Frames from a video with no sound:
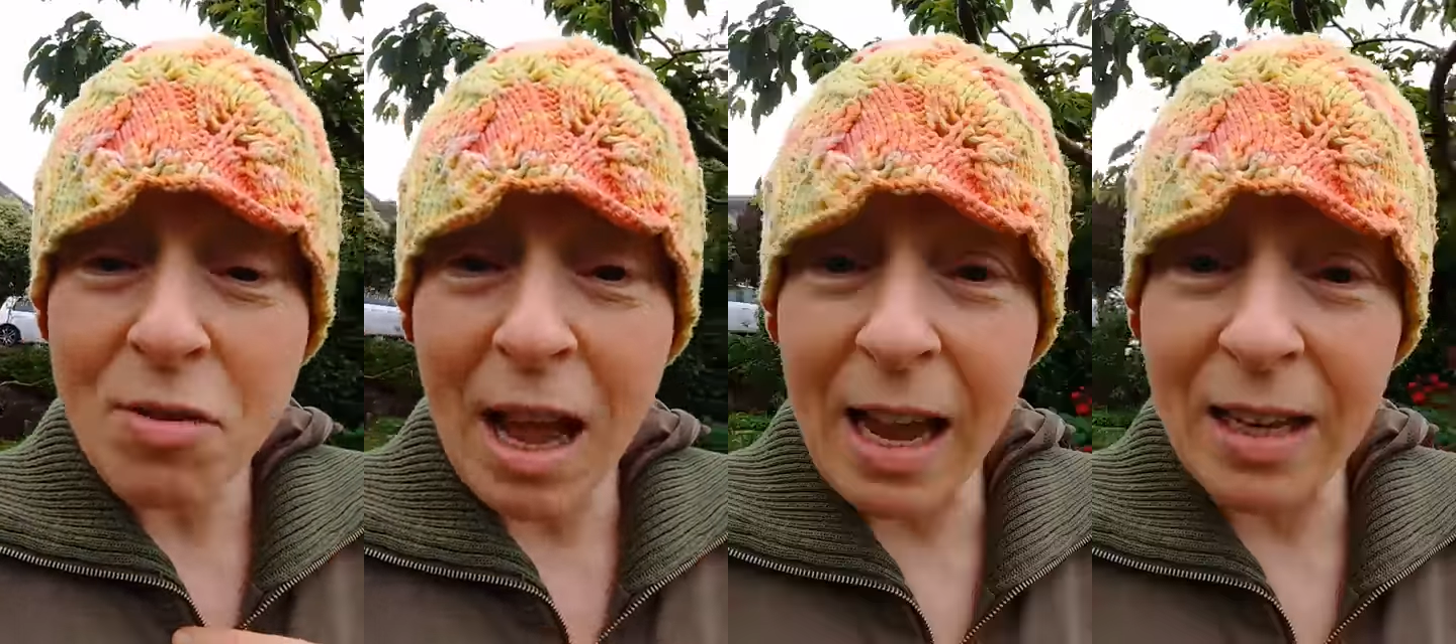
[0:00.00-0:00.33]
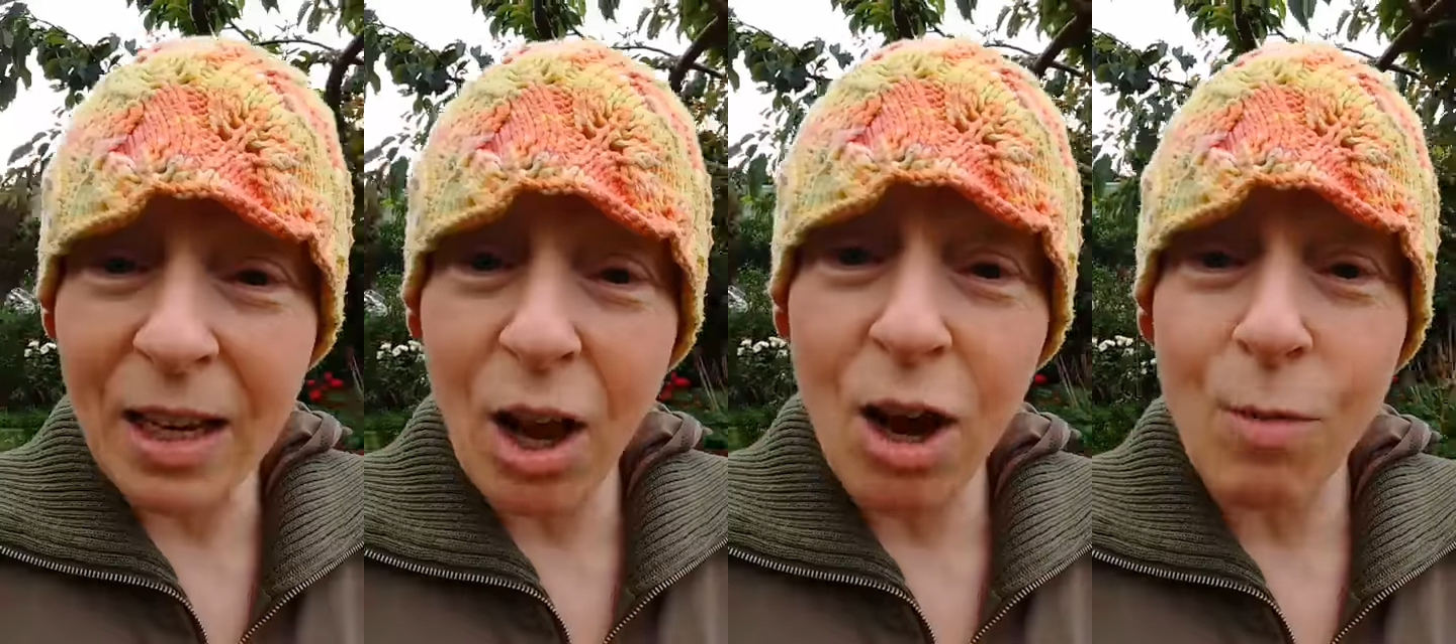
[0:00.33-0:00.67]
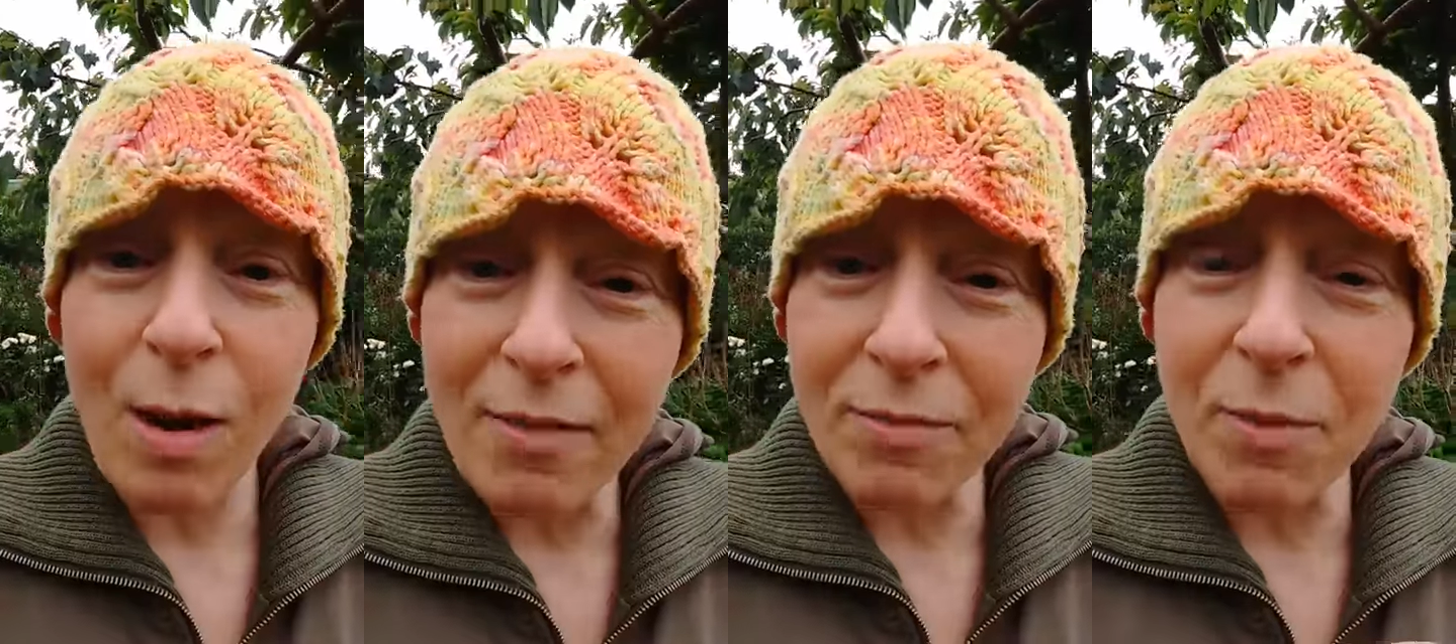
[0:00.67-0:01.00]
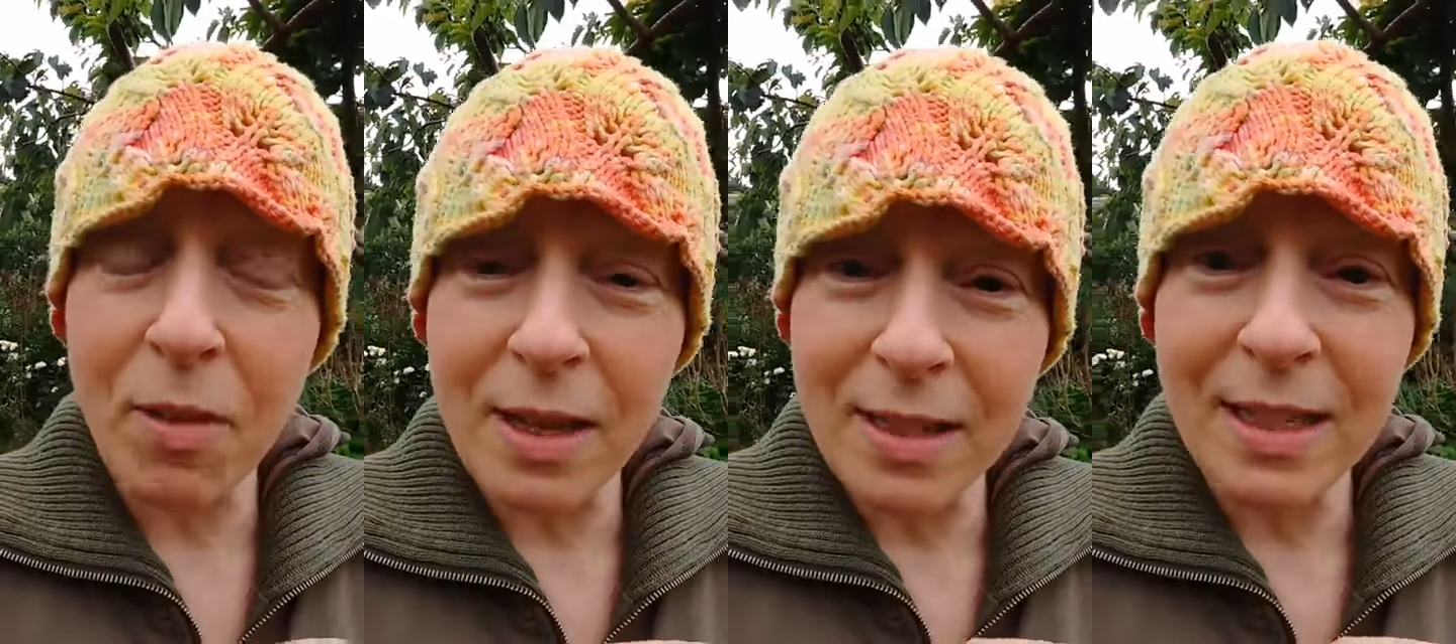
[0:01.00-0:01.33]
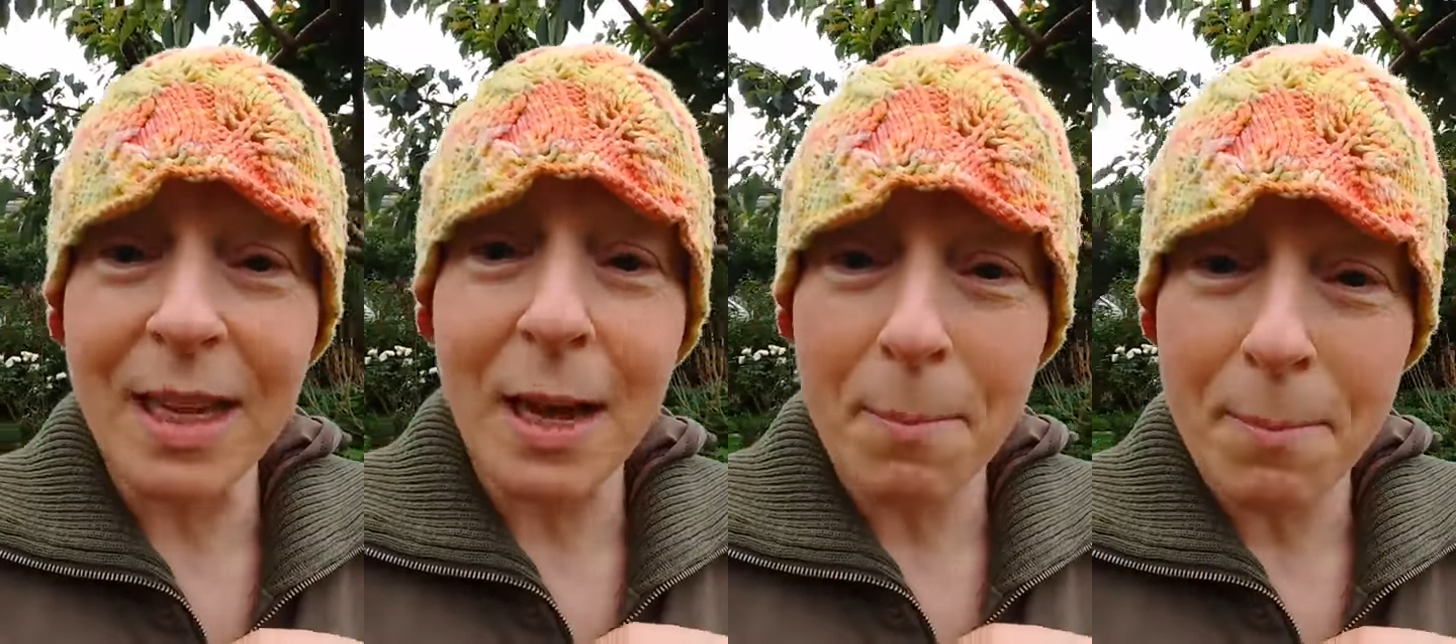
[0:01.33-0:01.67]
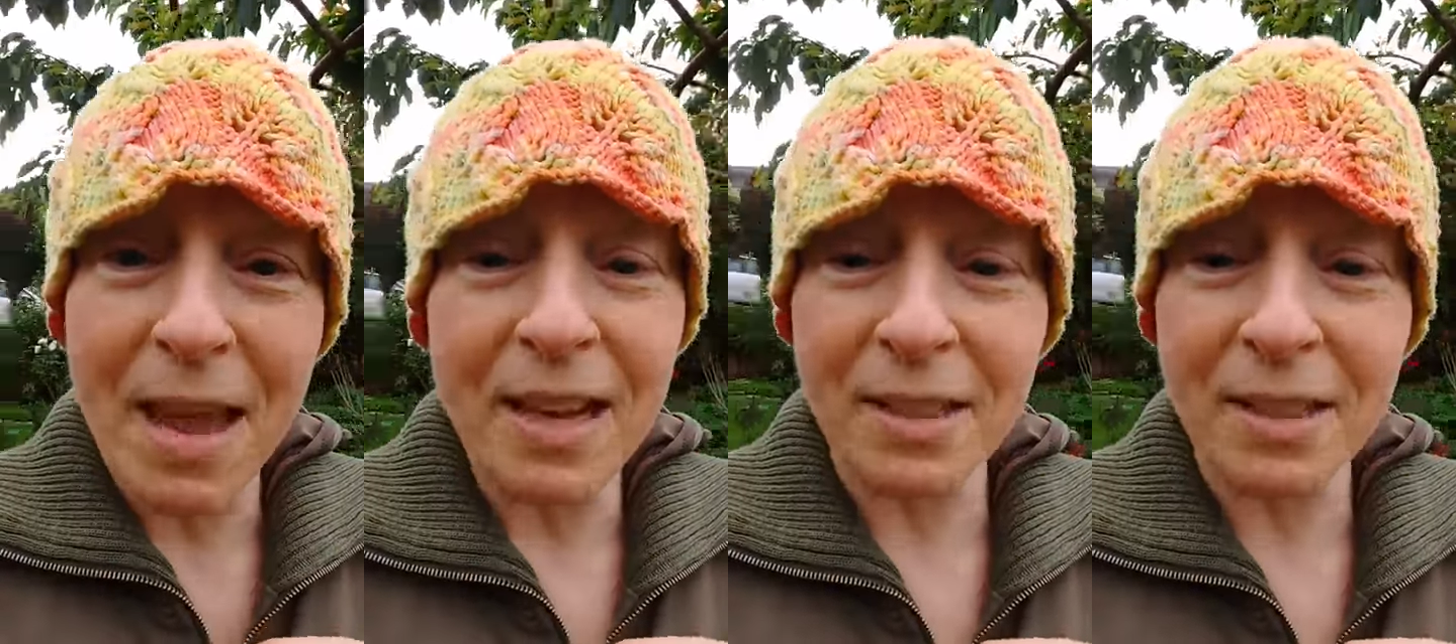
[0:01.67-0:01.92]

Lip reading: okay to go away from things and come back